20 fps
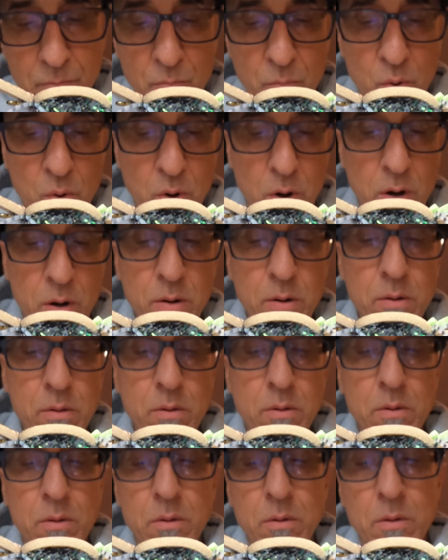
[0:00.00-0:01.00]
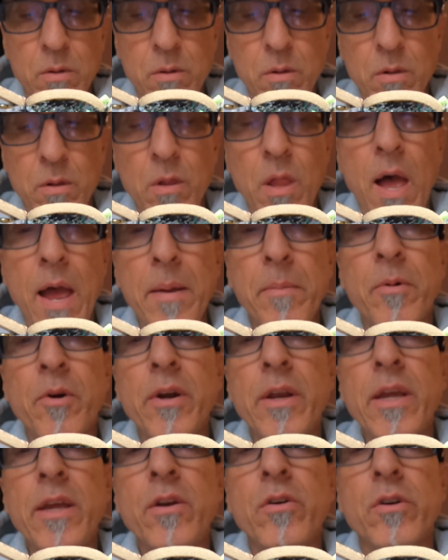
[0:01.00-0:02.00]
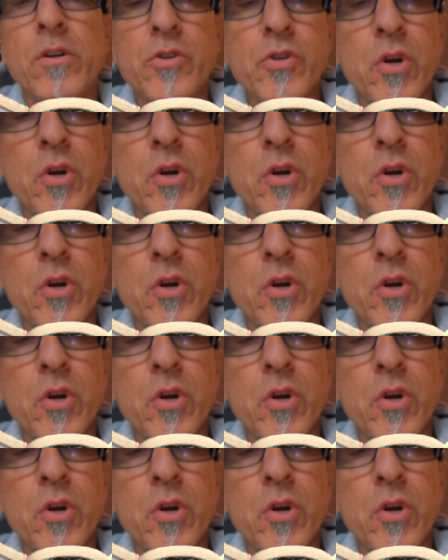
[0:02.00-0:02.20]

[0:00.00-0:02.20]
more lime green or